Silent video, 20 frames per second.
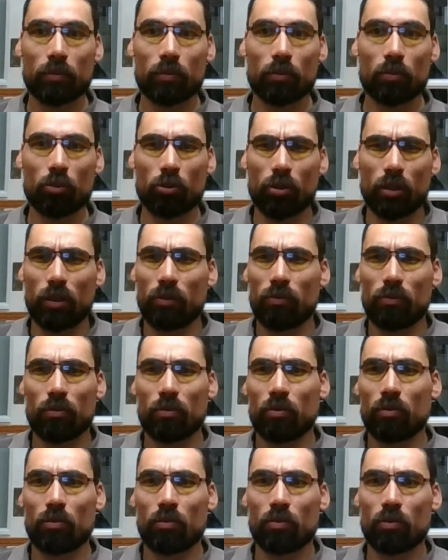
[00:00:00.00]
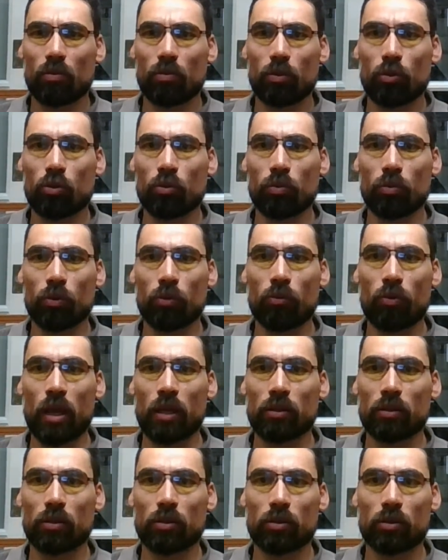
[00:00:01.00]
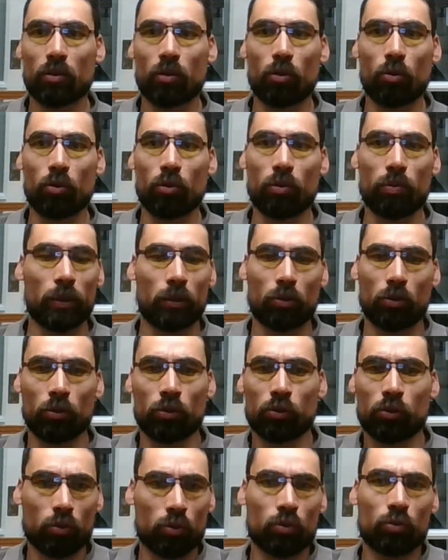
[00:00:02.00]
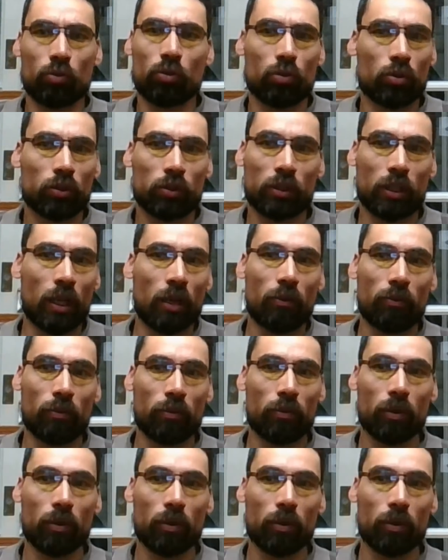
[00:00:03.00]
Not even the human race as a whole, but also you yourself.